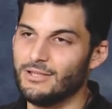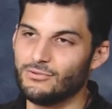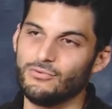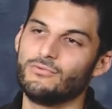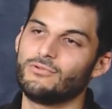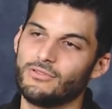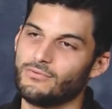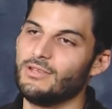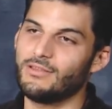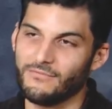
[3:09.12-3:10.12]
a 2 to
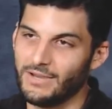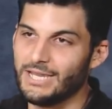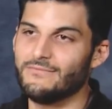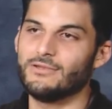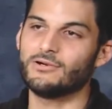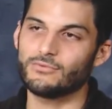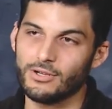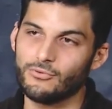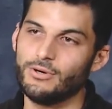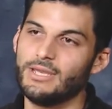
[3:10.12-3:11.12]
3 to 5 year
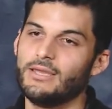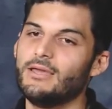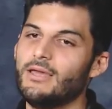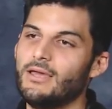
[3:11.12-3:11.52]
runway.